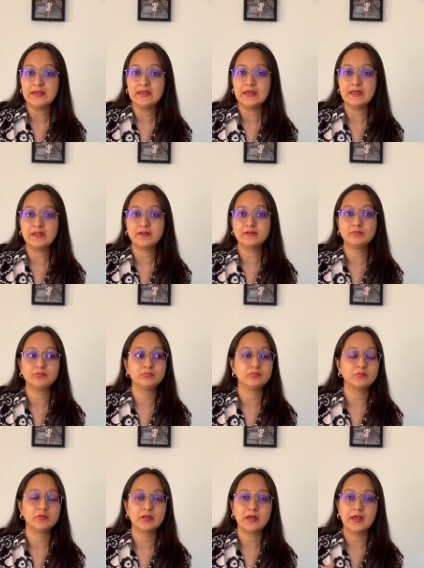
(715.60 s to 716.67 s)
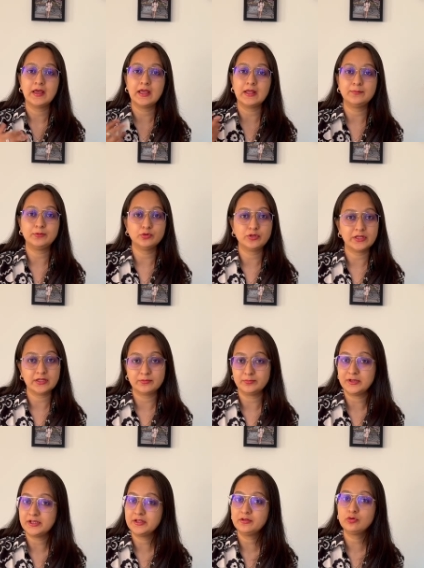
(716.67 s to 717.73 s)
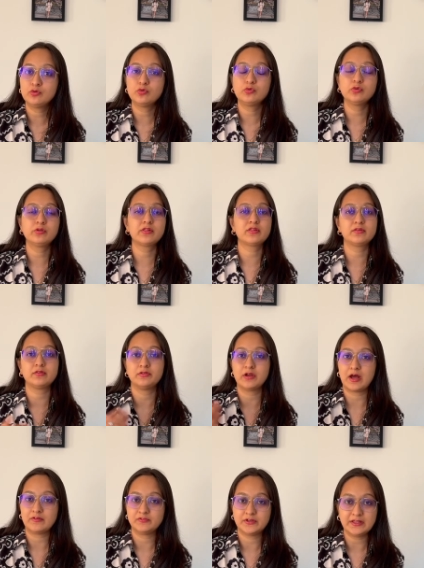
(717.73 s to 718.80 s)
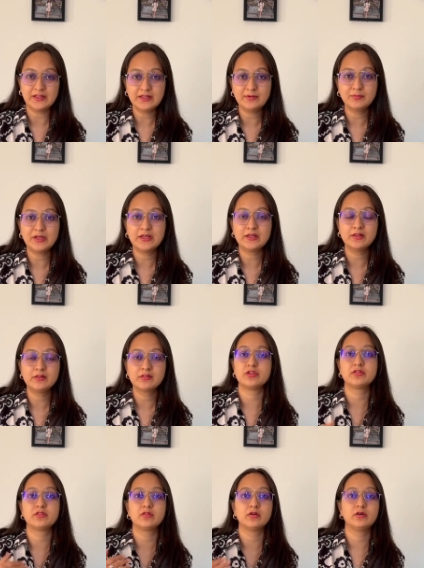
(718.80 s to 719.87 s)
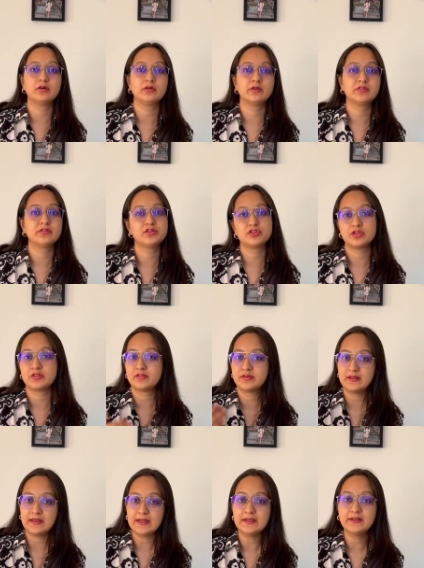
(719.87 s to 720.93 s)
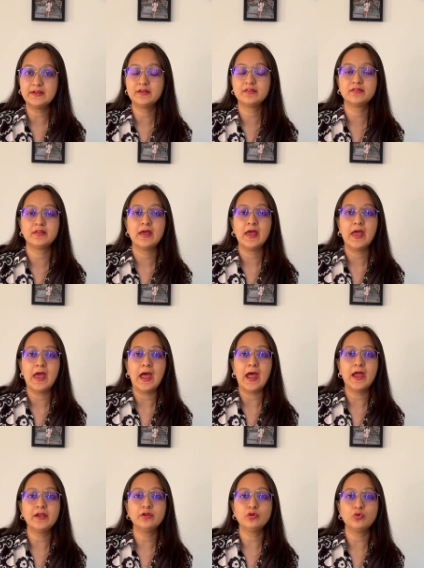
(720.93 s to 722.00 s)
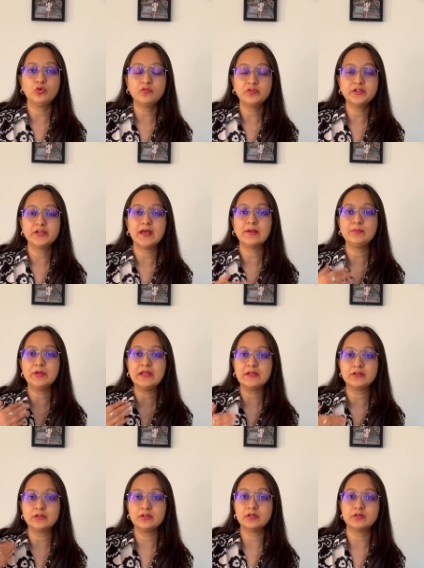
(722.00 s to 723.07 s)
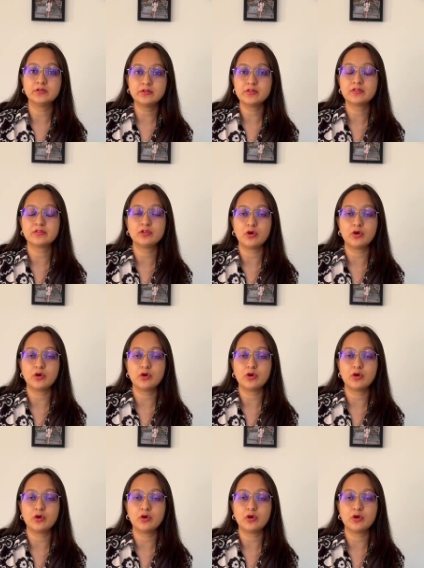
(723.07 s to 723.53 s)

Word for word: can help you take meeting notes, draft emails, uh, suggest edits and over time it learns